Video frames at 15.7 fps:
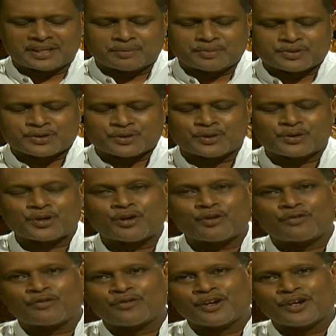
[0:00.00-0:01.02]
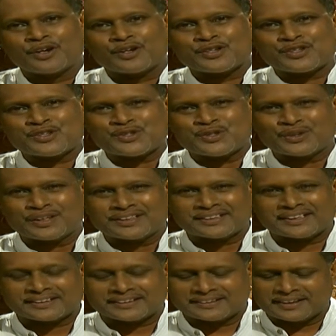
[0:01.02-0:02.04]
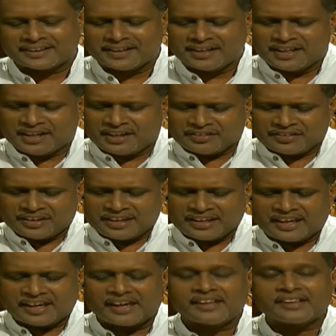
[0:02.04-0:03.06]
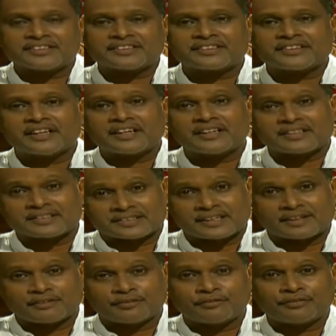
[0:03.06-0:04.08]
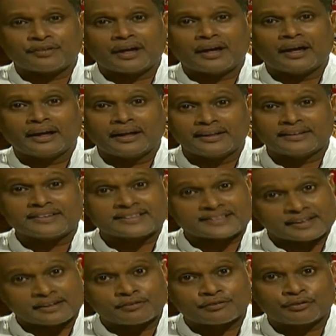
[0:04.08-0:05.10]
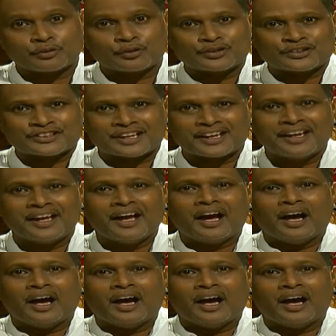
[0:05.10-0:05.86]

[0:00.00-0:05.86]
episode of Sukhitatta, the healthy self, we could say.